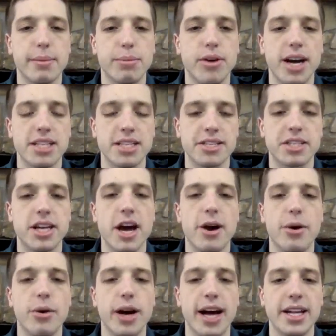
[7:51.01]
process
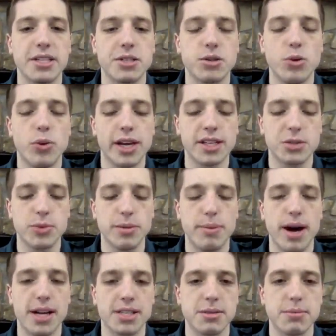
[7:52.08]
go as quick as we
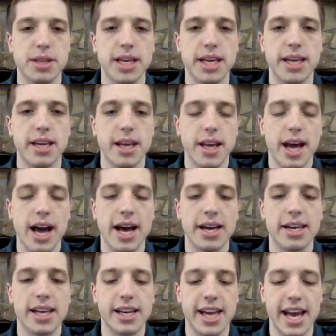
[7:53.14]
possibly
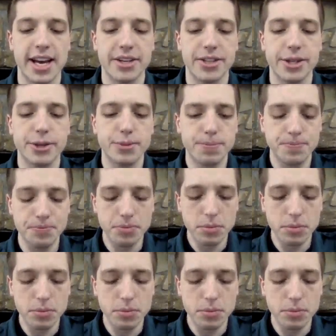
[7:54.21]
can get it to.